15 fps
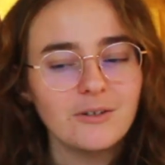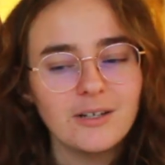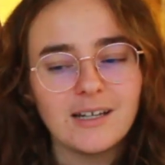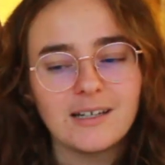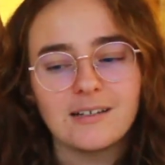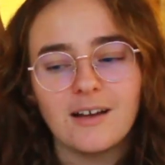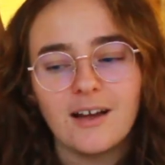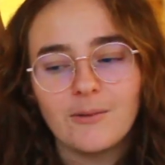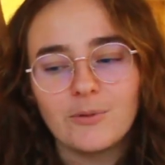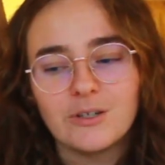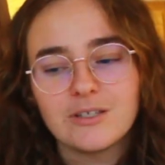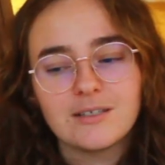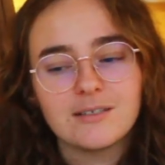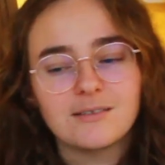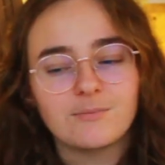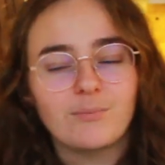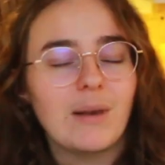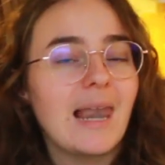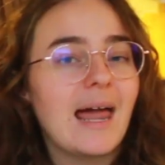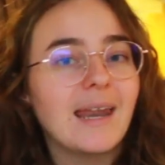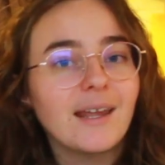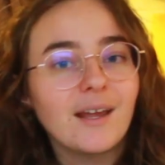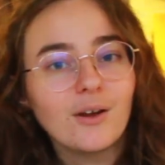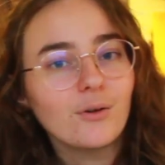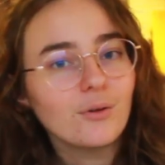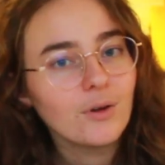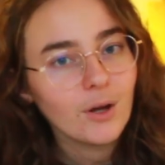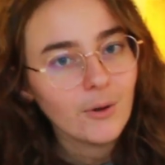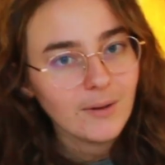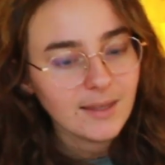or like I wasn't planning
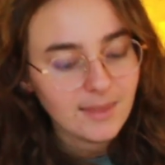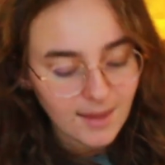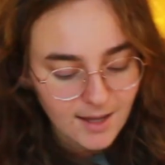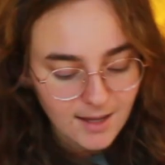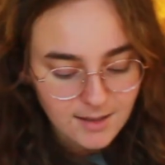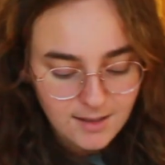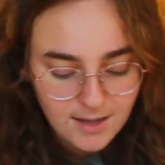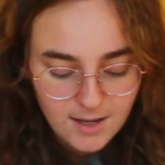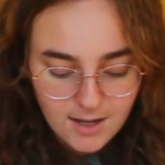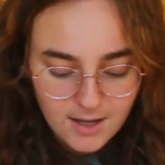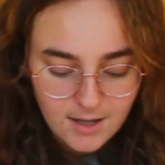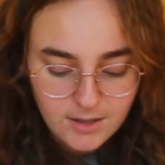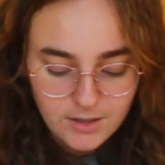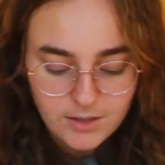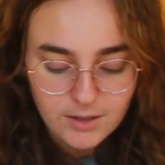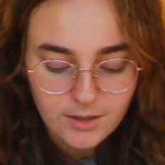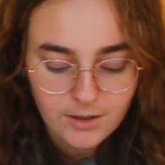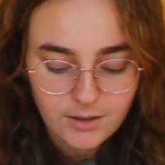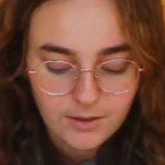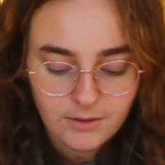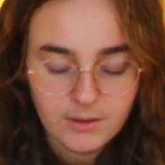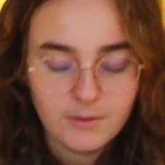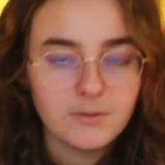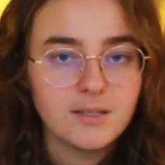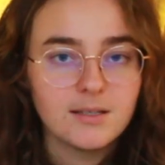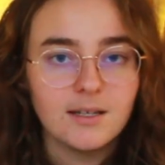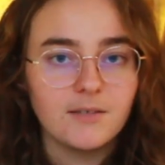on going there. So it was